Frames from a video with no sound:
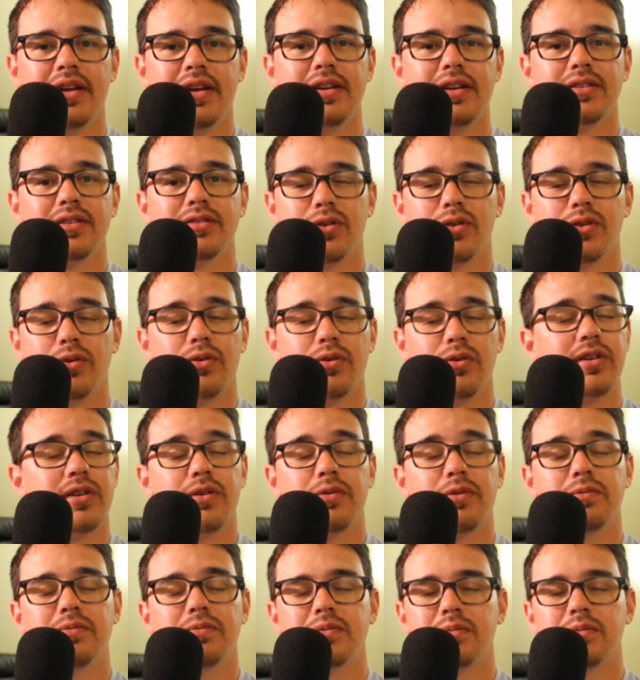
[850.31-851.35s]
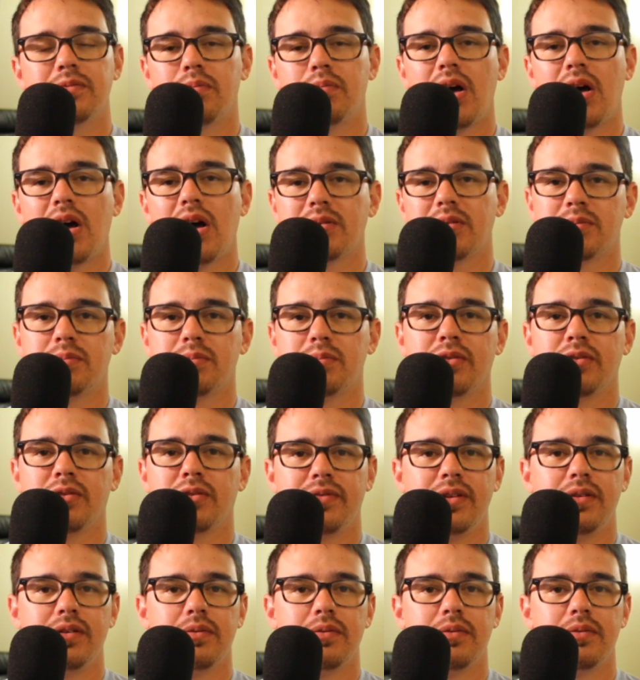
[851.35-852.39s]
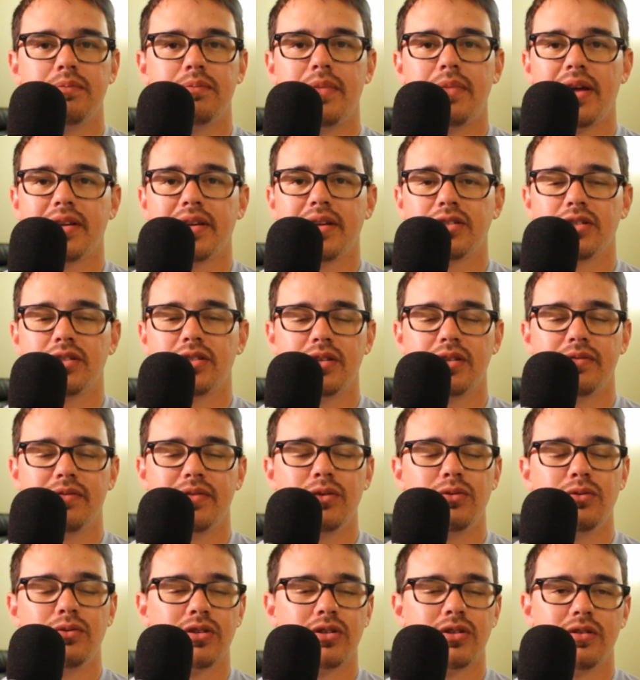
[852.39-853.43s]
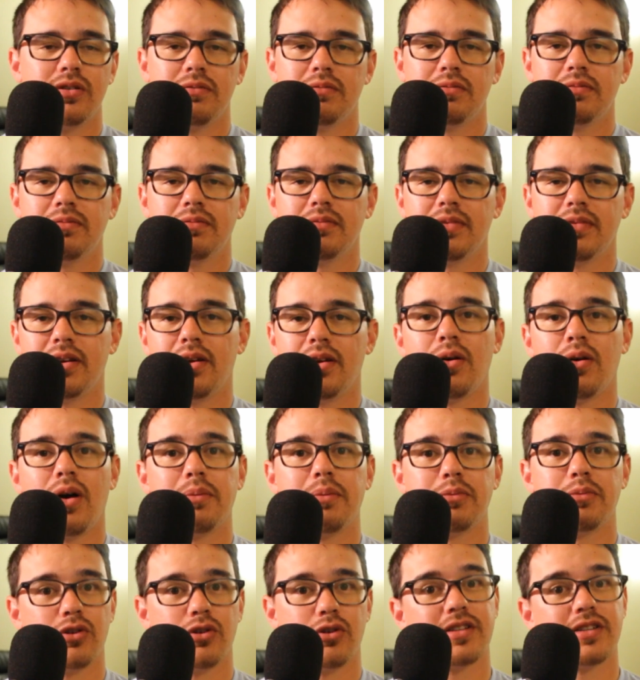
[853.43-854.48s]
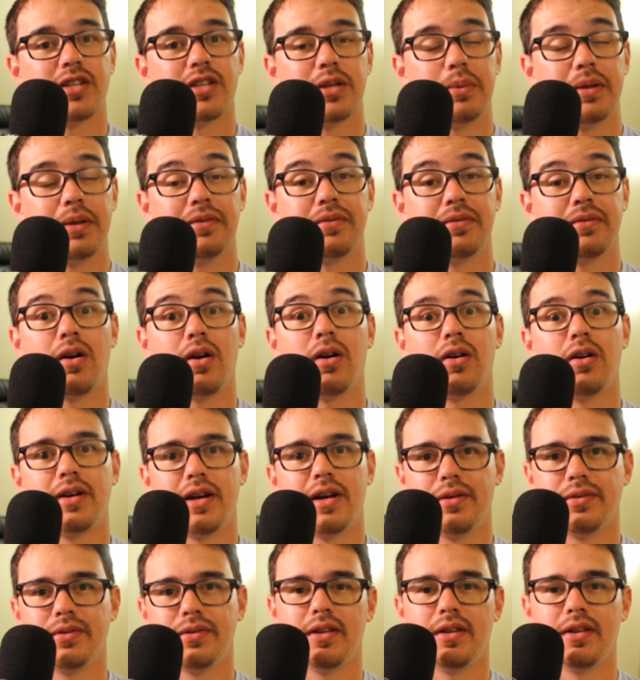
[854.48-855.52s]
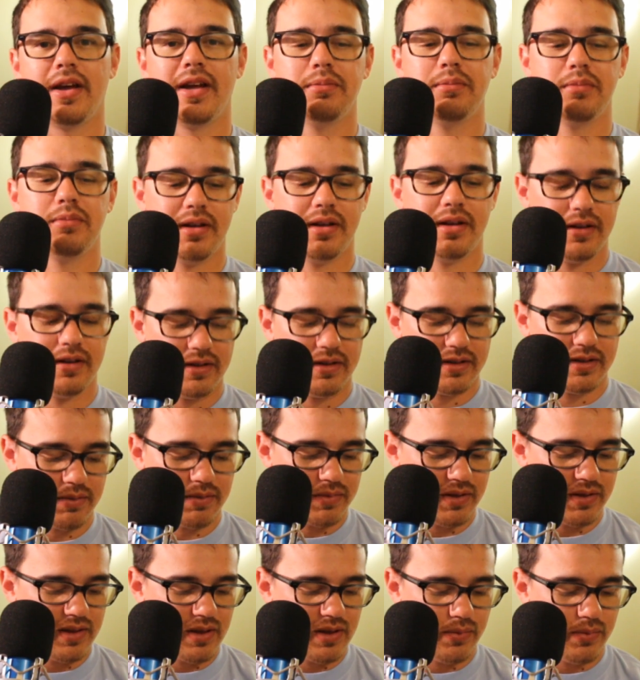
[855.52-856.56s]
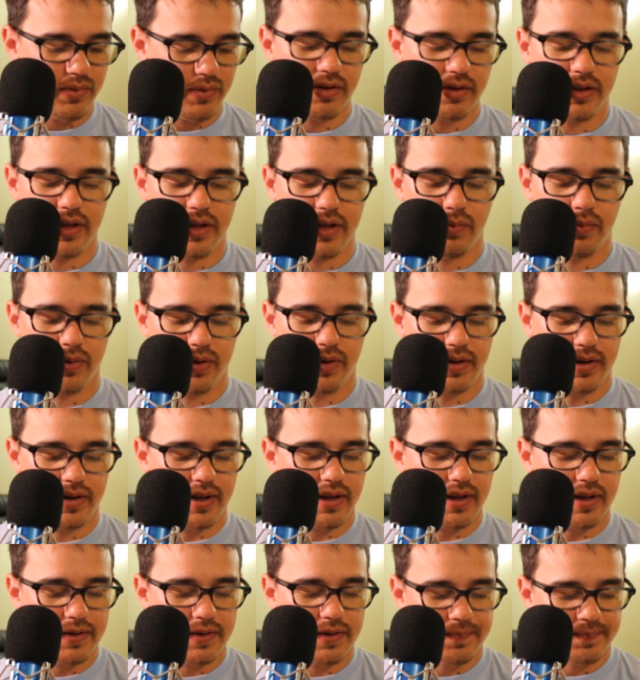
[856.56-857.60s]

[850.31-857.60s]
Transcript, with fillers: So, you know, possible match in the future. You know, I'm sure that's going to be far down the line, but something that we can get one day.